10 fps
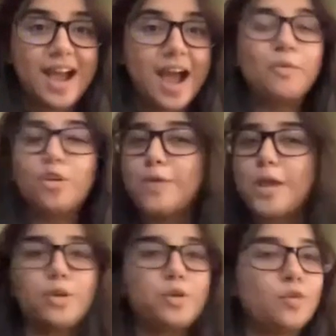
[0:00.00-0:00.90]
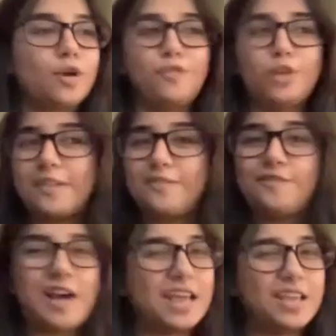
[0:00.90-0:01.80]
I'm going to be able to work for like
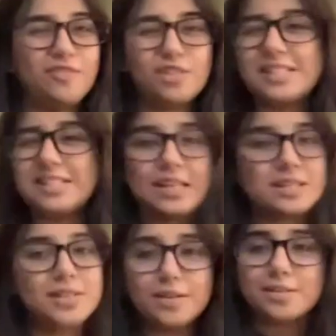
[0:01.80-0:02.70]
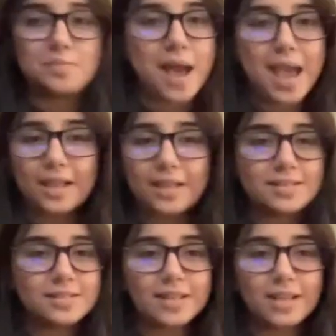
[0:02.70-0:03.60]
5 or 6 years max.